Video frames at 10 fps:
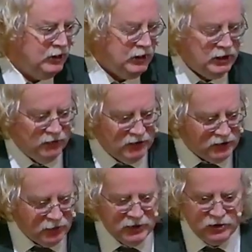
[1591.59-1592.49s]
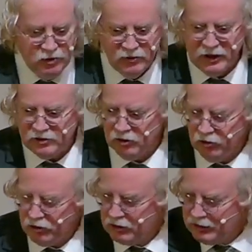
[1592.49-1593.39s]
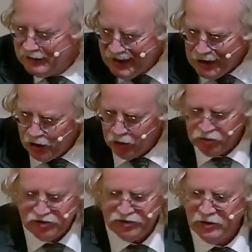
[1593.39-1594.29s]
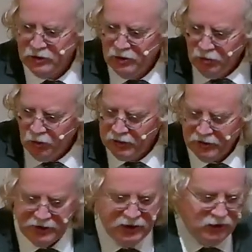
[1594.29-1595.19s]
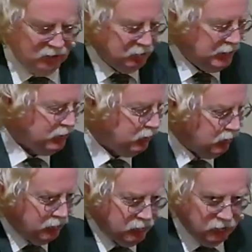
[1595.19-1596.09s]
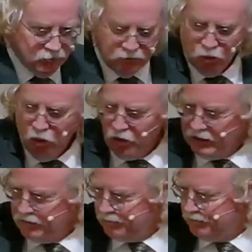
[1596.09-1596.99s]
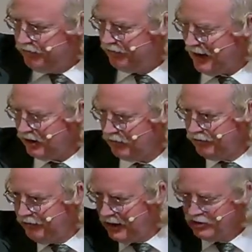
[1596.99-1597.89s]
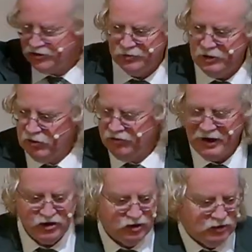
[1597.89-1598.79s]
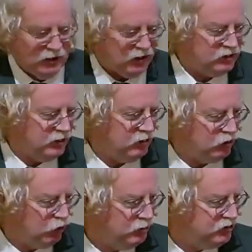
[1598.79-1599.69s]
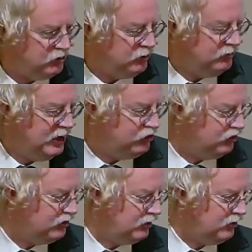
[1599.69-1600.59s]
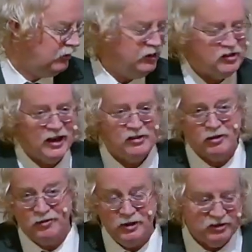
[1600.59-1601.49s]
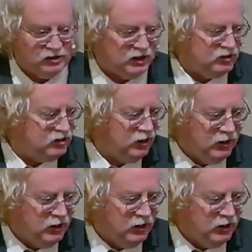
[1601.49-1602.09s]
And every time they do that, the Lord allows one of the people warring facts, you know, fashioned out there, groups, nations out there, in this case, the Philistines,